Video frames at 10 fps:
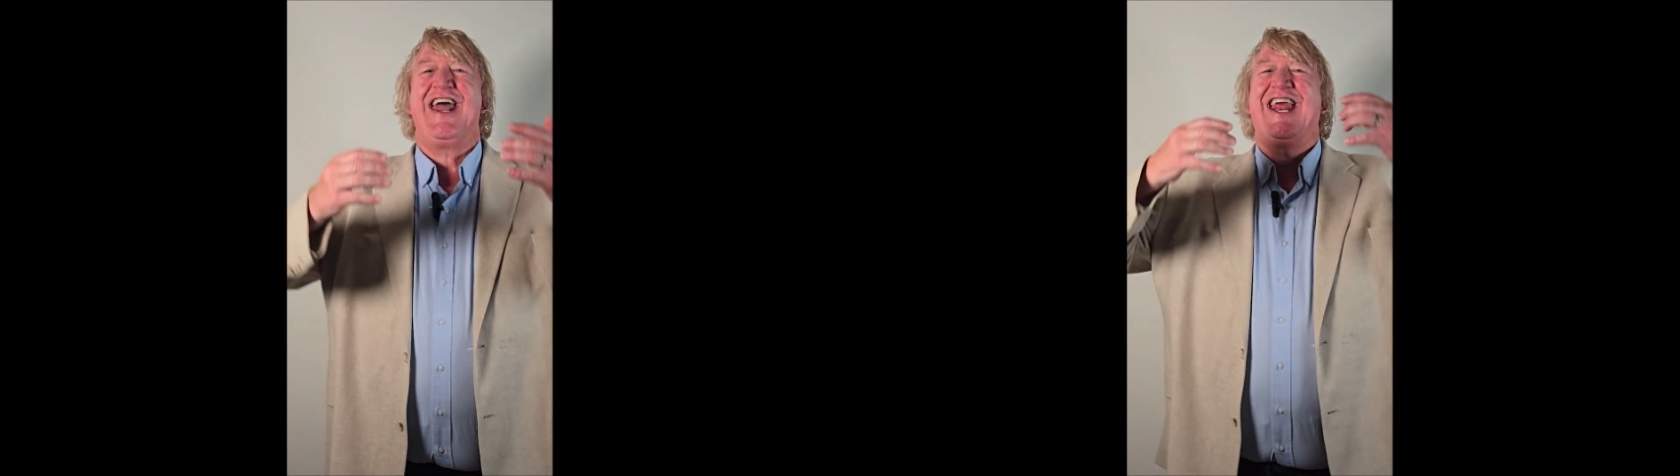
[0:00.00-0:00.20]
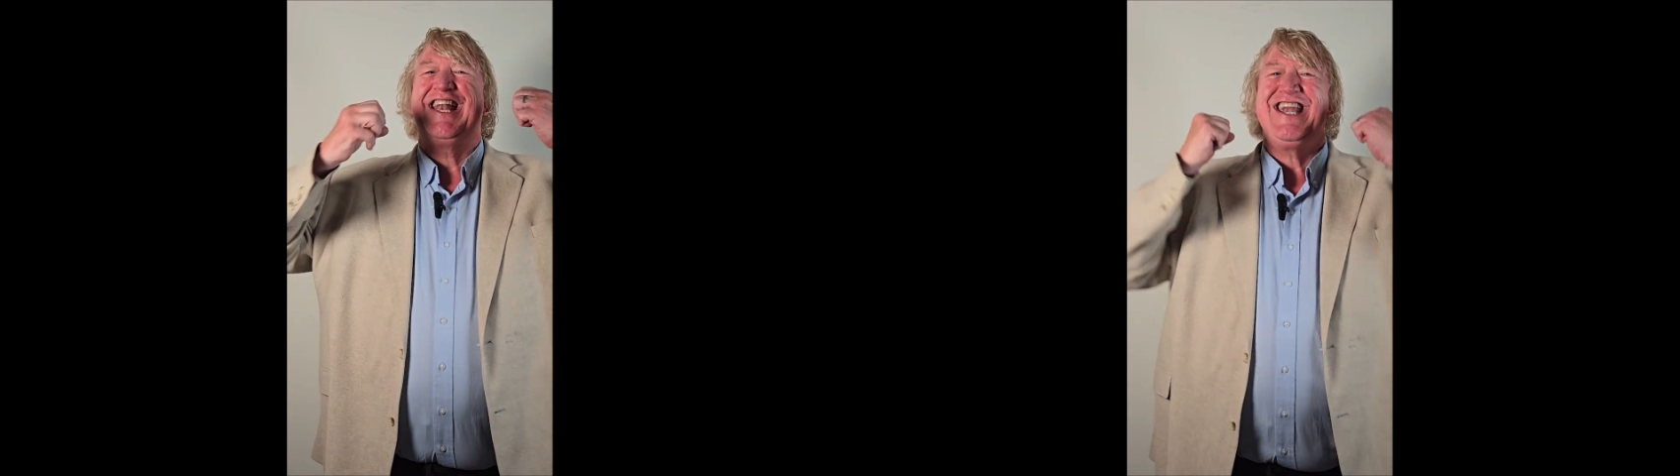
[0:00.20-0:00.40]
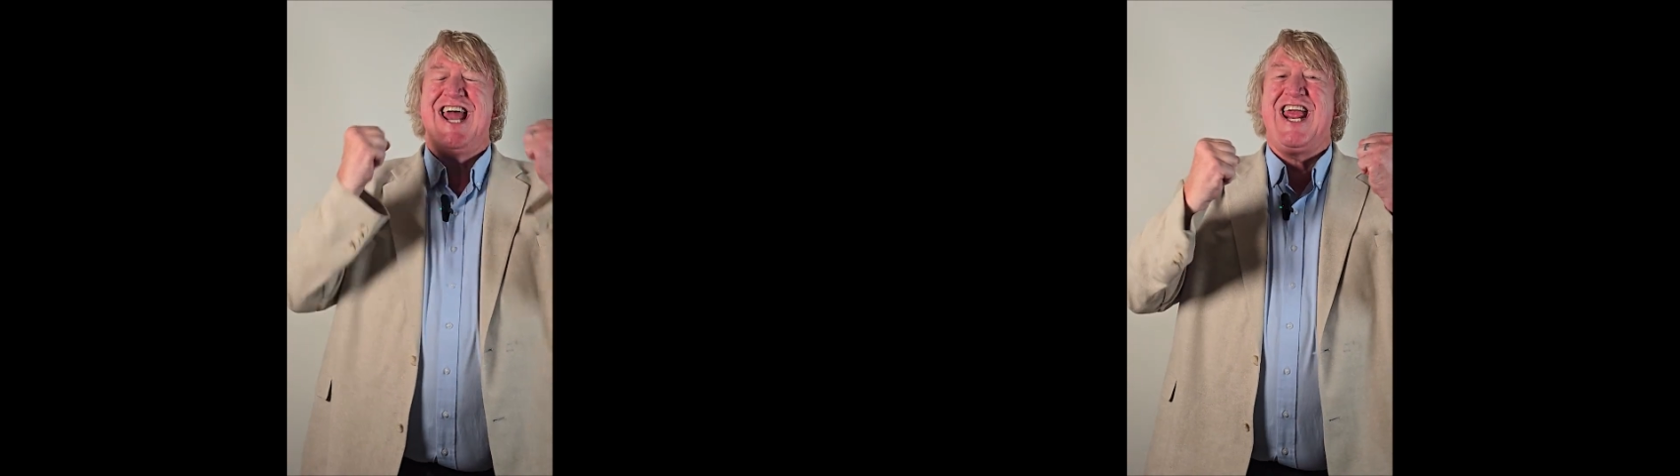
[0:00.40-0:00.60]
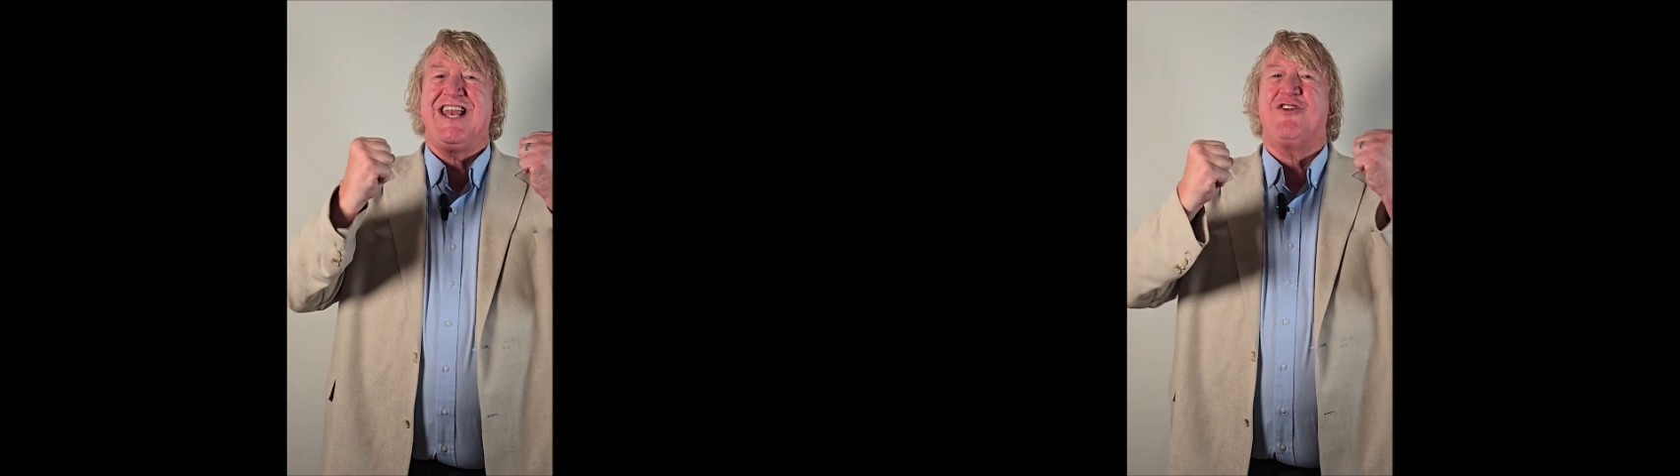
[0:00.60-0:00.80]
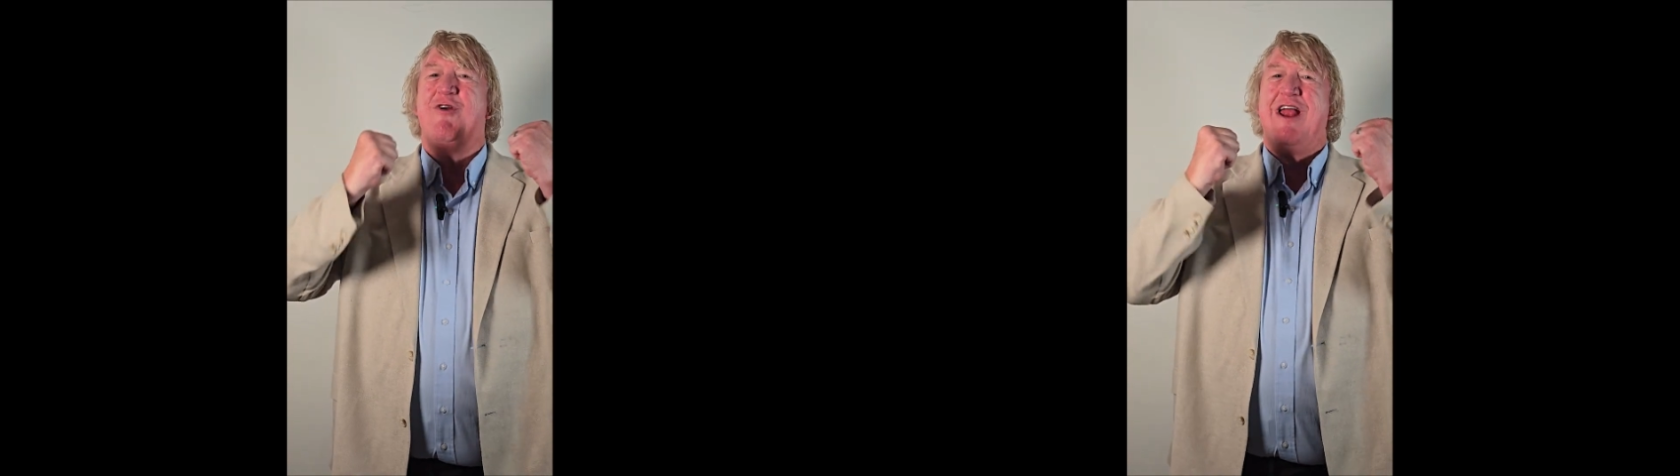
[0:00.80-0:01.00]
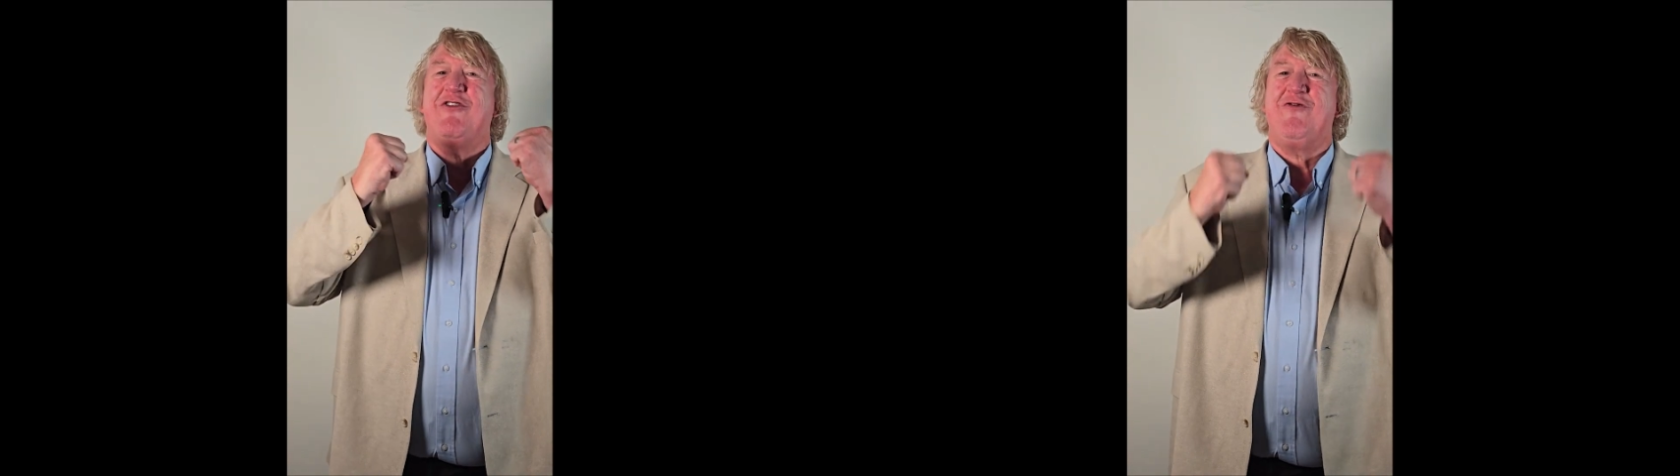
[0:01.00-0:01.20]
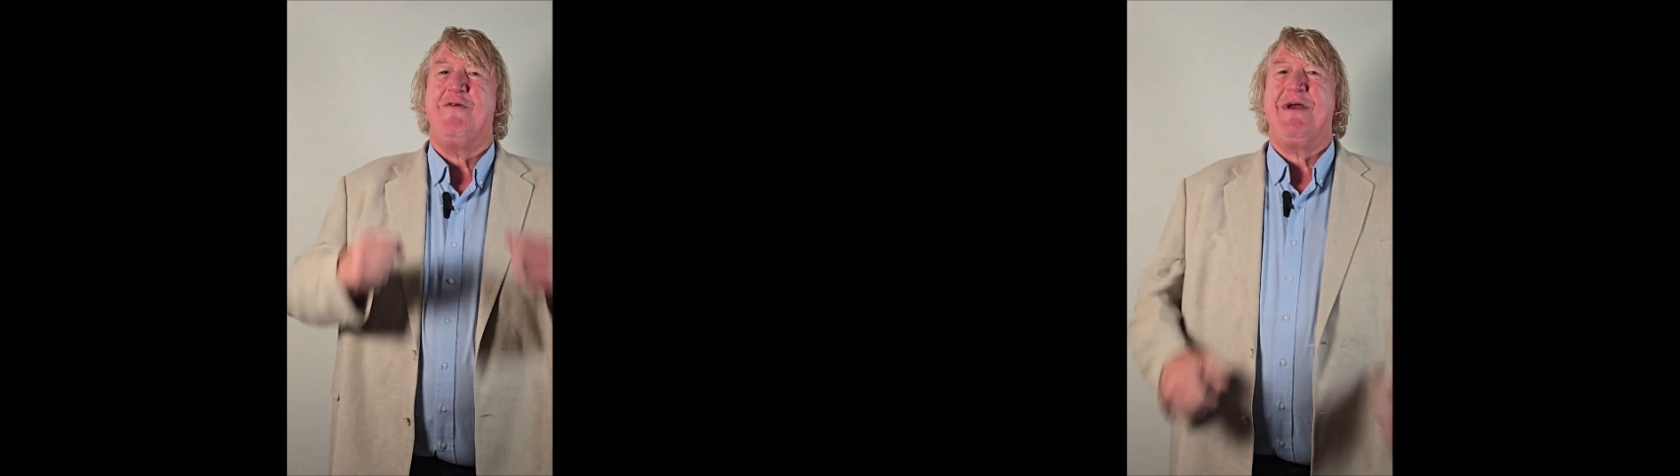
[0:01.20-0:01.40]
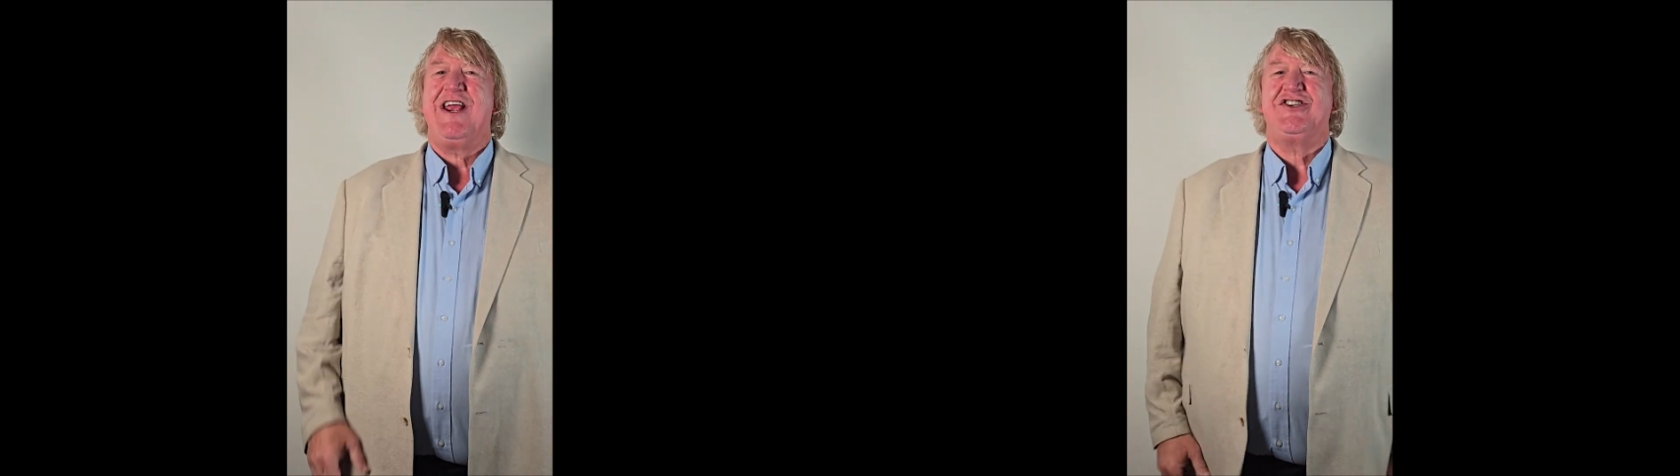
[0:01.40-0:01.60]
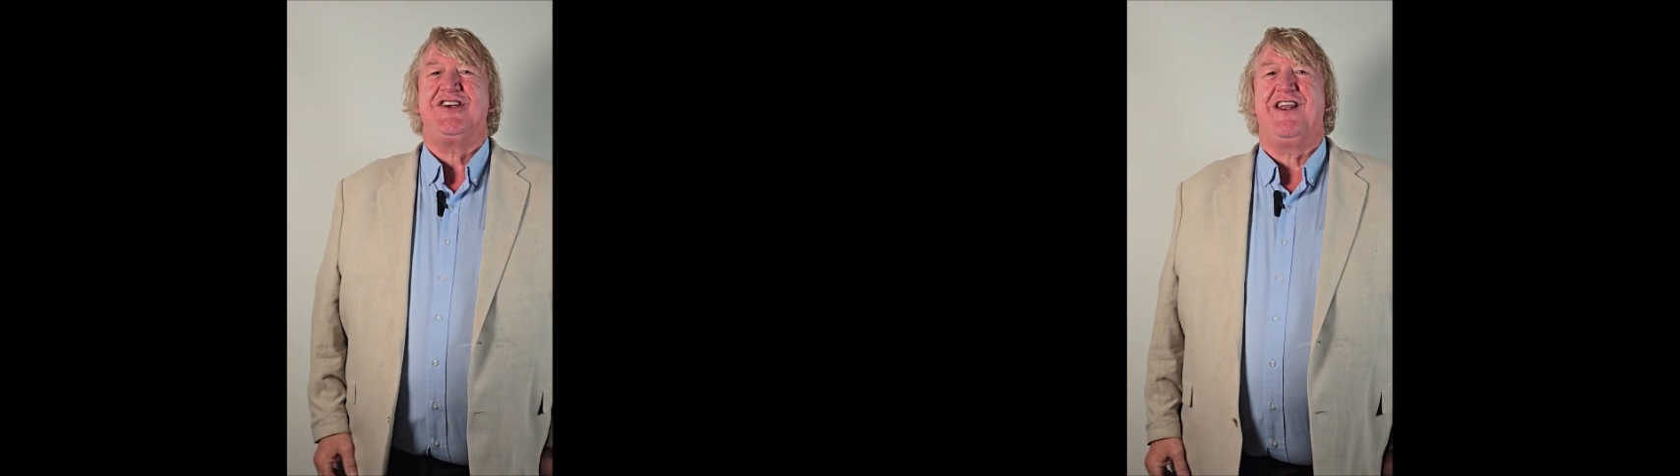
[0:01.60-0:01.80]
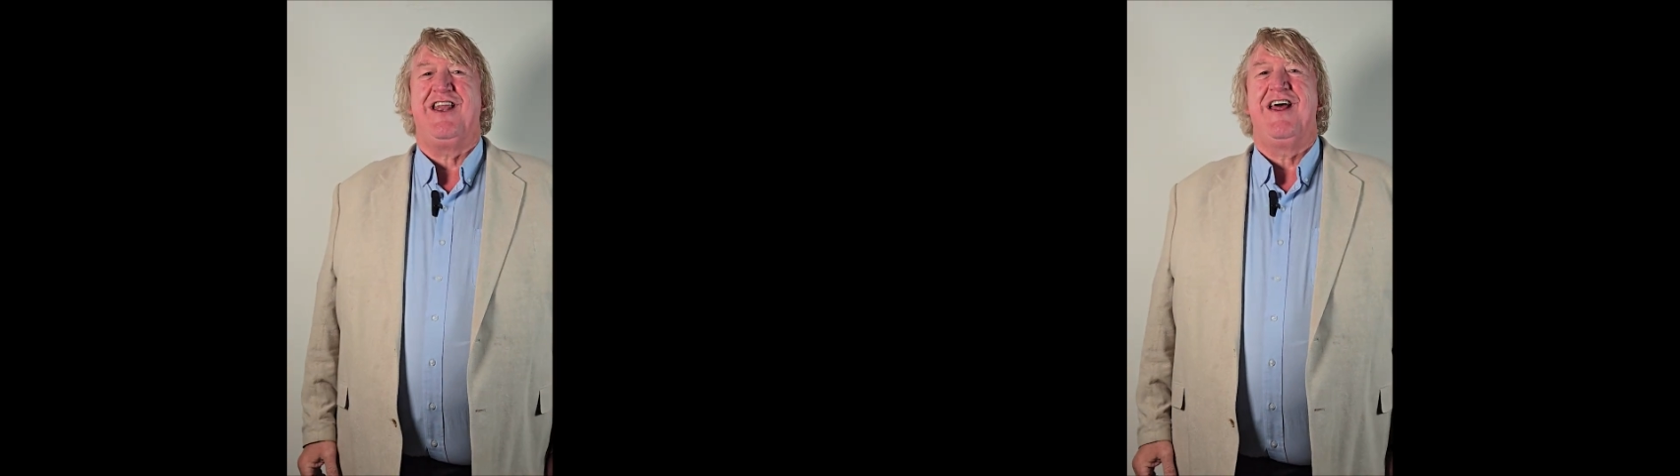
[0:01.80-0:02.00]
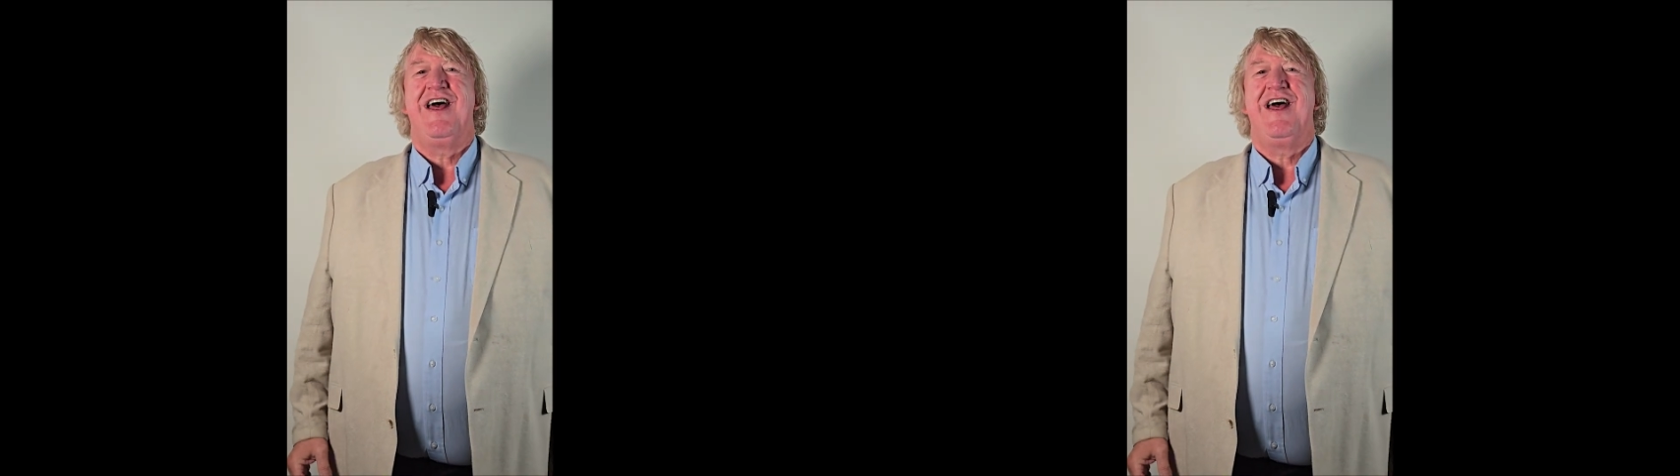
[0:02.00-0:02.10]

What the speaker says: that ignite transformation.